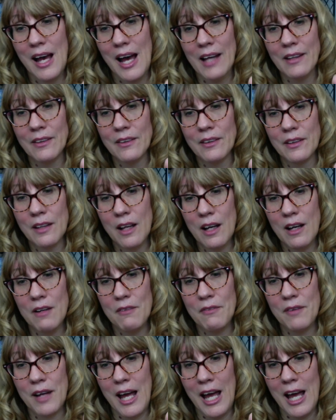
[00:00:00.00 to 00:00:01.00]
I
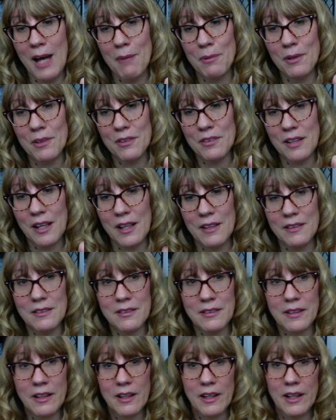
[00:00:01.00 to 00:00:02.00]
love apple
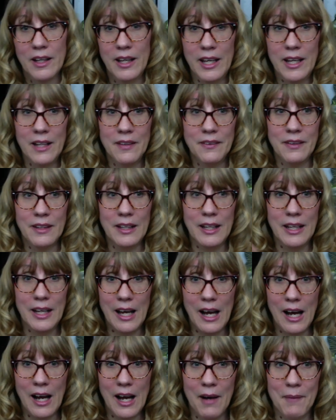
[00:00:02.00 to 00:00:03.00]
scents in
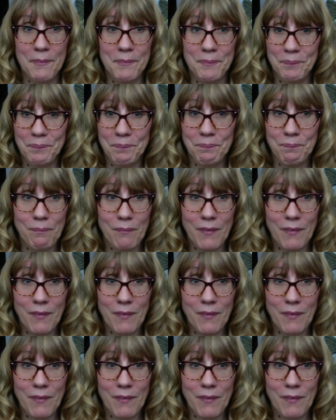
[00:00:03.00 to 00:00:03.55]
the um